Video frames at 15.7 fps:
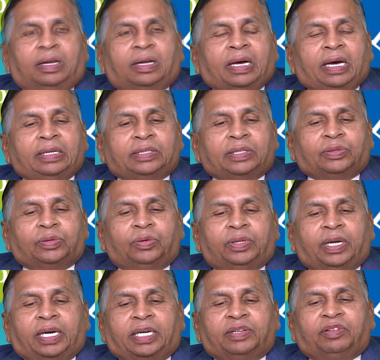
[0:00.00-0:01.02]
constitute
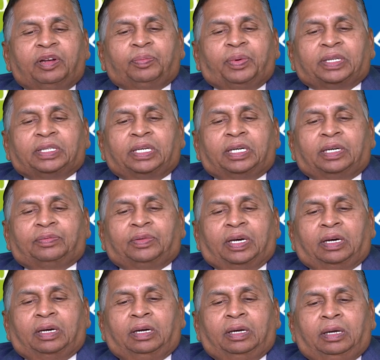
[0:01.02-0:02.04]
85% of the